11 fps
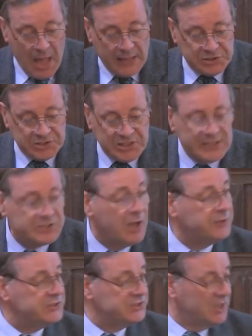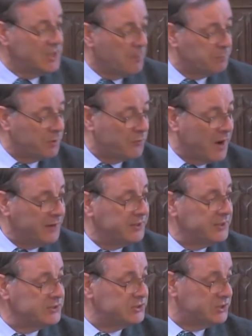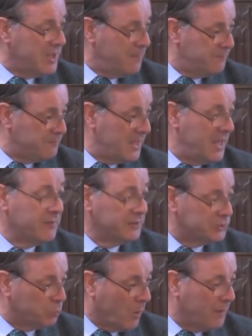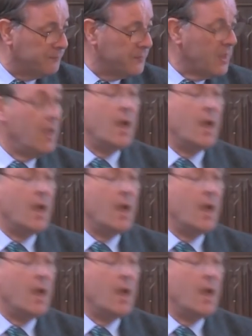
And she sets out this in a number of writings. Um, here is one.